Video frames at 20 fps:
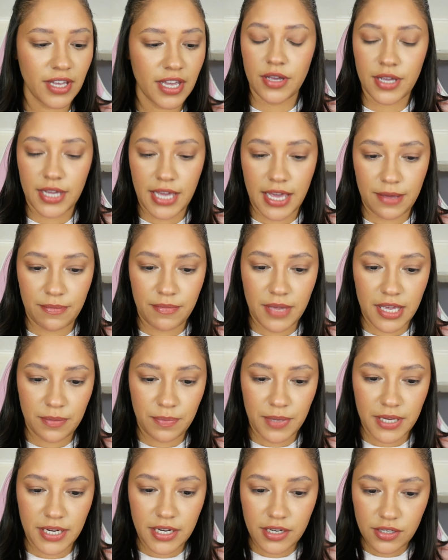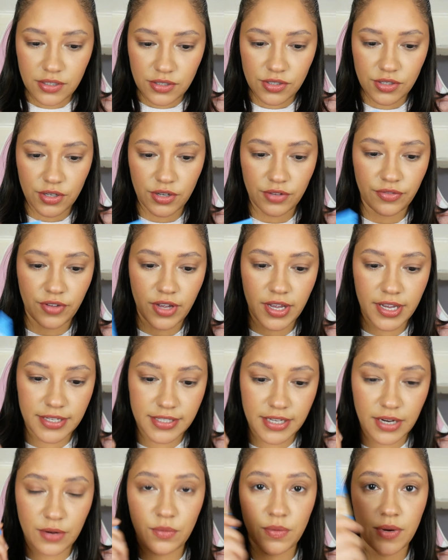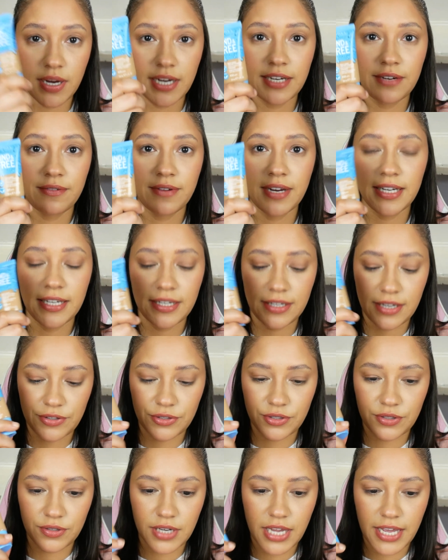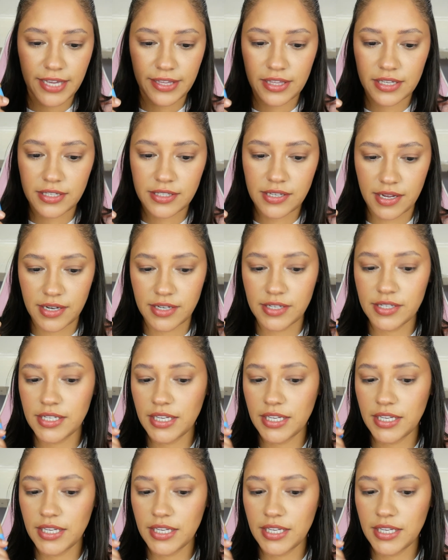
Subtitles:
Okay, my opinion so far is I really do like the tint.